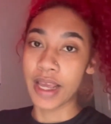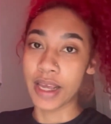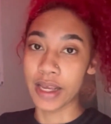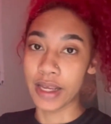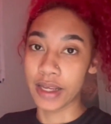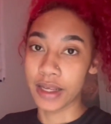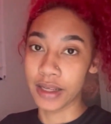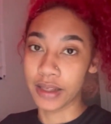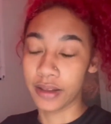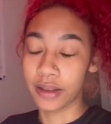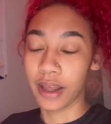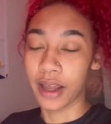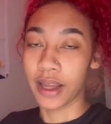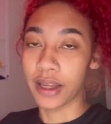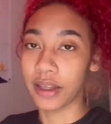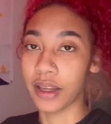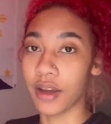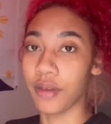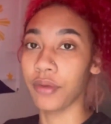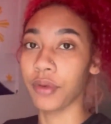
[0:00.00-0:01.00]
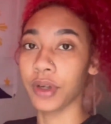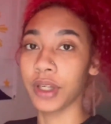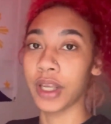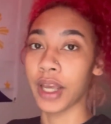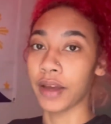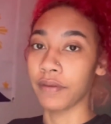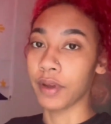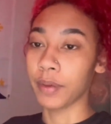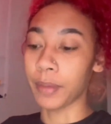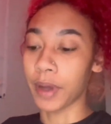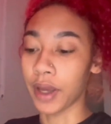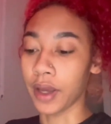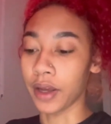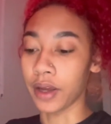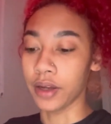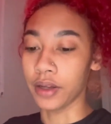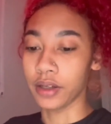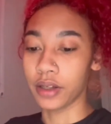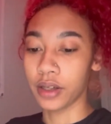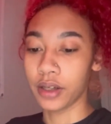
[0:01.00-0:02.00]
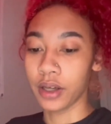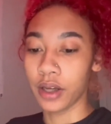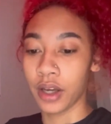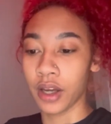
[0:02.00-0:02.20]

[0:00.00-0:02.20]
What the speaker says: and the AK-40 Heaven bag.